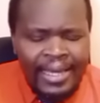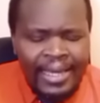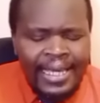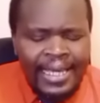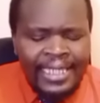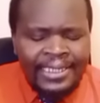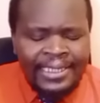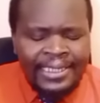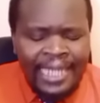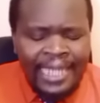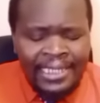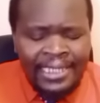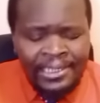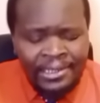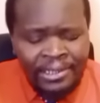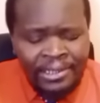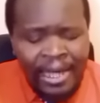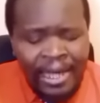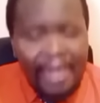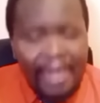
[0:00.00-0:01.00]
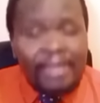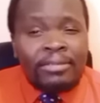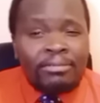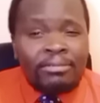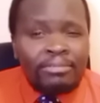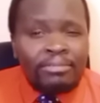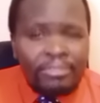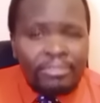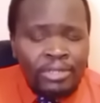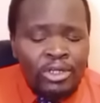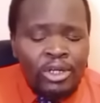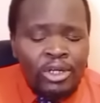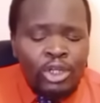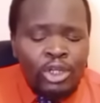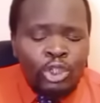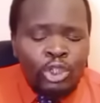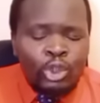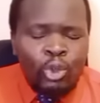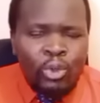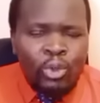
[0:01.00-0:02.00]
He's just trying
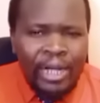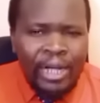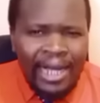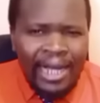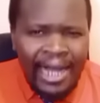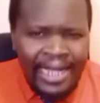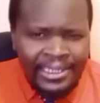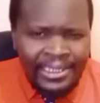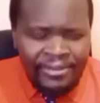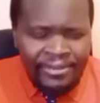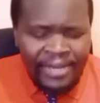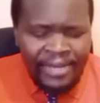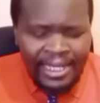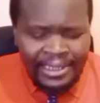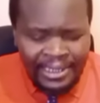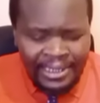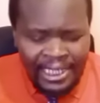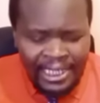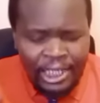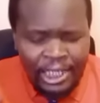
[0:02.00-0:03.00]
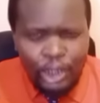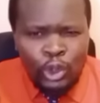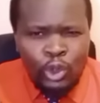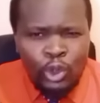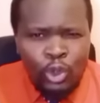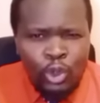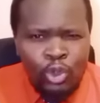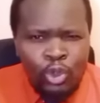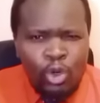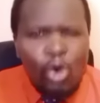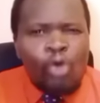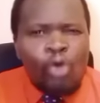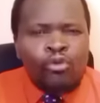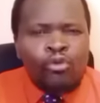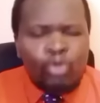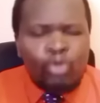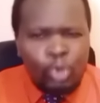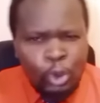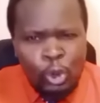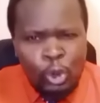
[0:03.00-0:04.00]
to catch the attention
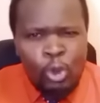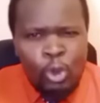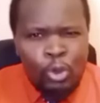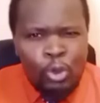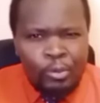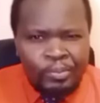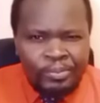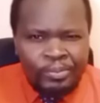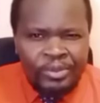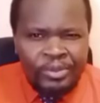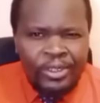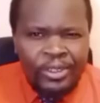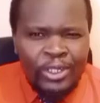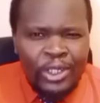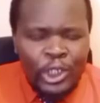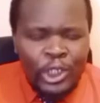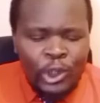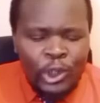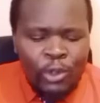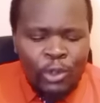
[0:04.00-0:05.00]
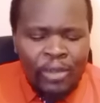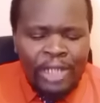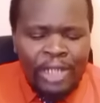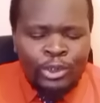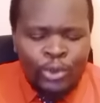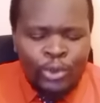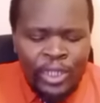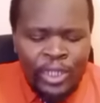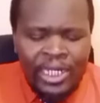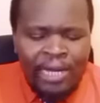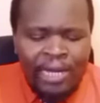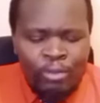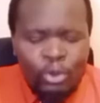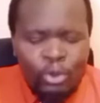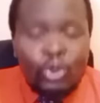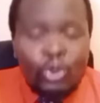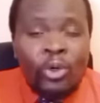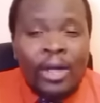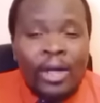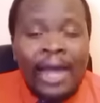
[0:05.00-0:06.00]
of Ruto so that William
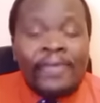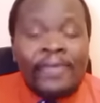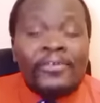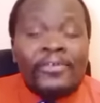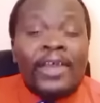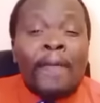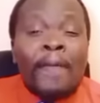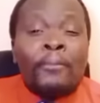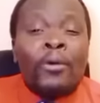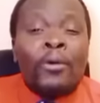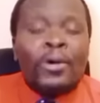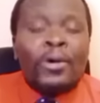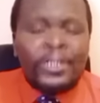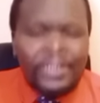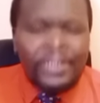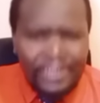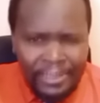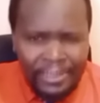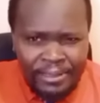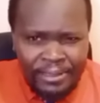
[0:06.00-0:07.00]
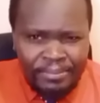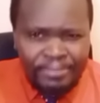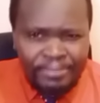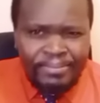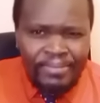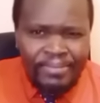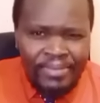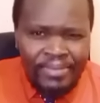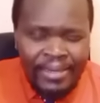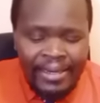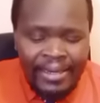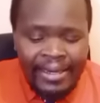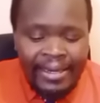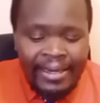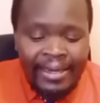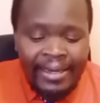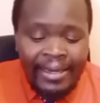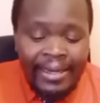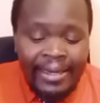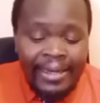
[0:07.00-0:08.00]
Ruto can reappoint him
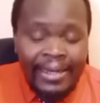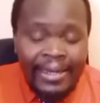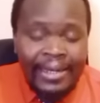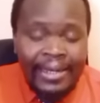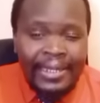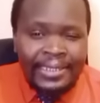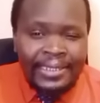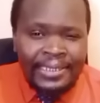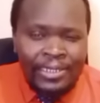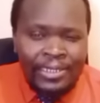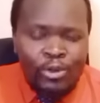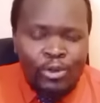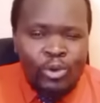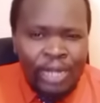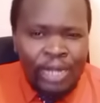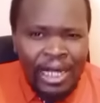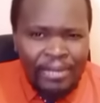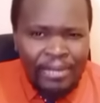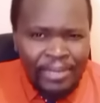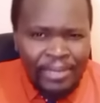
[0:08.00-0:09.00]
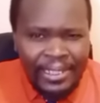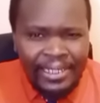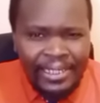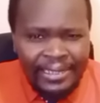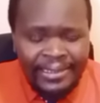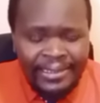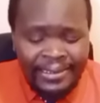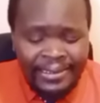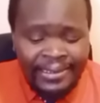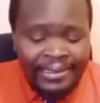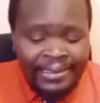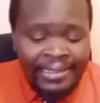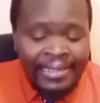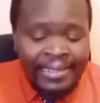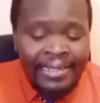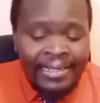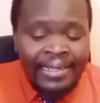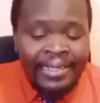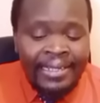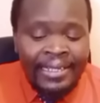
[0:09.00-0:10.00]
in his new cabinet
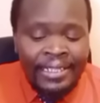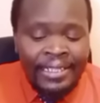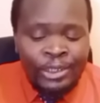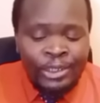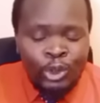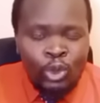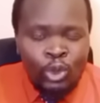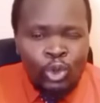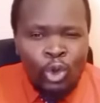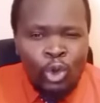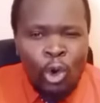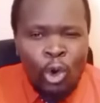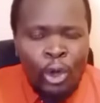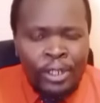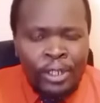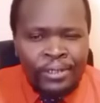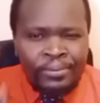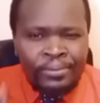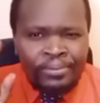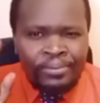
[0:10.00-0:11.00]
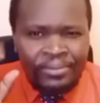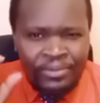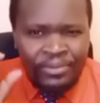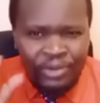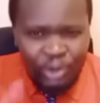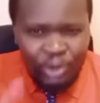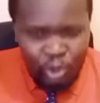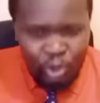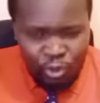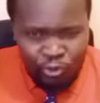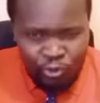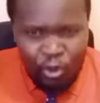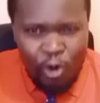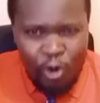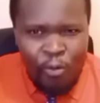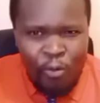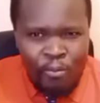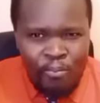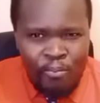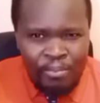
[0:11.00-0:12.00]
he's soon going to
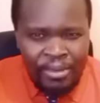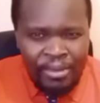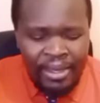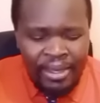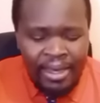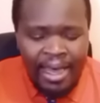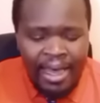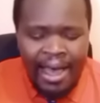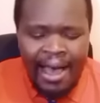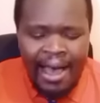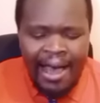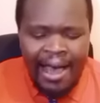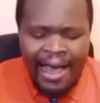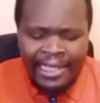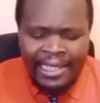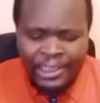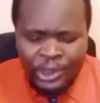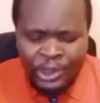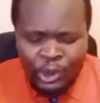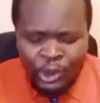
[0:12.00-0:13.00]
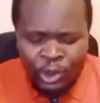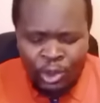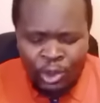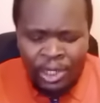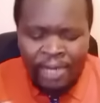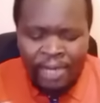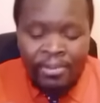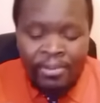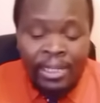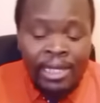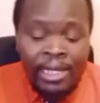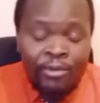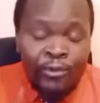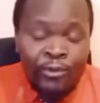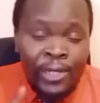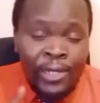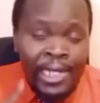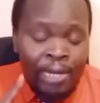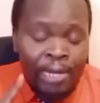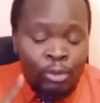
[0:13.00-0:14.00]
form. I strongly believe
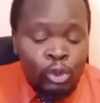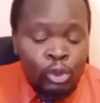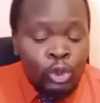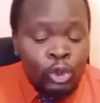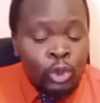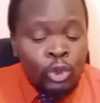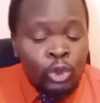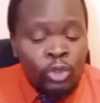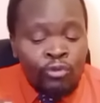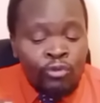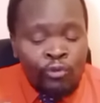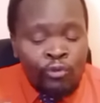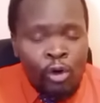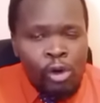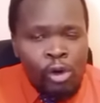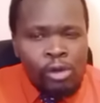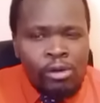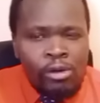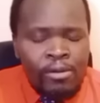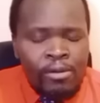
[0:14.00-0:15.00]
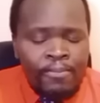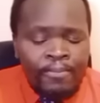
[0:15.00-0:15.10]
William Ruto should not fall